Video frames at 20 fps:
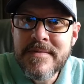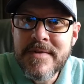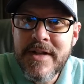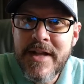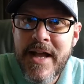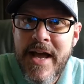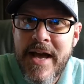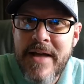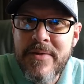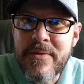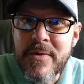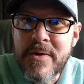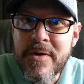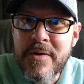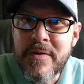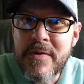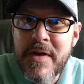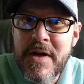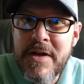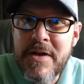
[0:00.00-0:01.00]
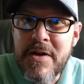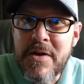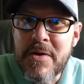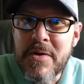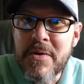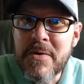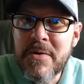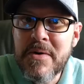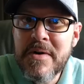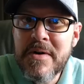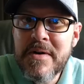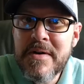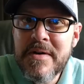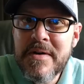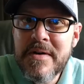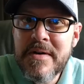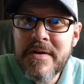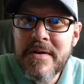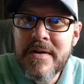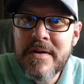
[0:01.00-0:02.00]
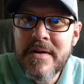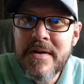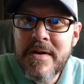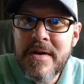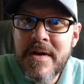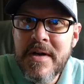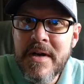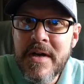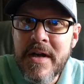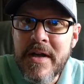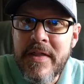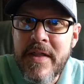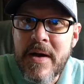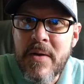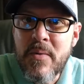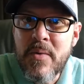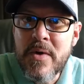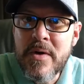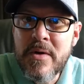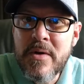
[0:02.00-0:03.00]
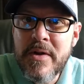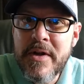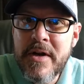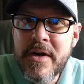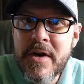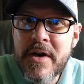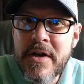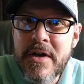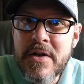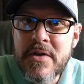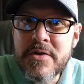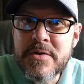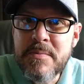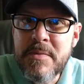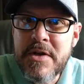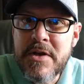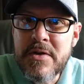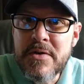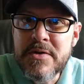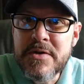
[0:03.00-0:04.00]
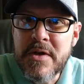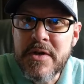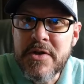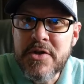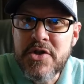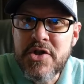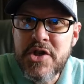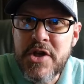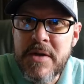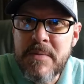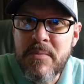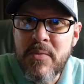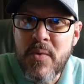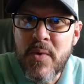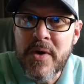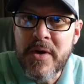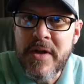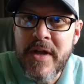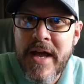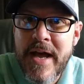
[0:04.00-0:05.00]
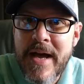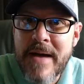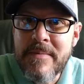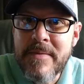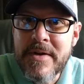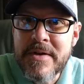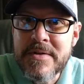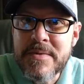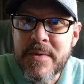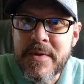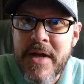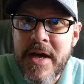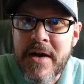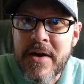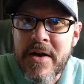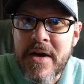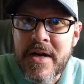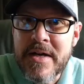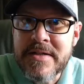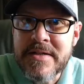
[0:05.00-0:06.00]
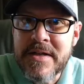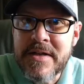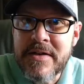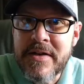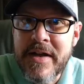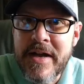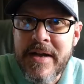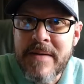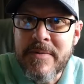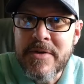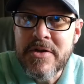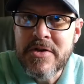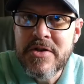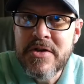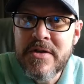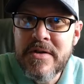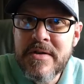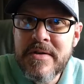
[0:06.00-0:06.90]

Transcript: Catherine, thank you. Can that wood cleaner I use be used on cheap wood cabinets without causing damage?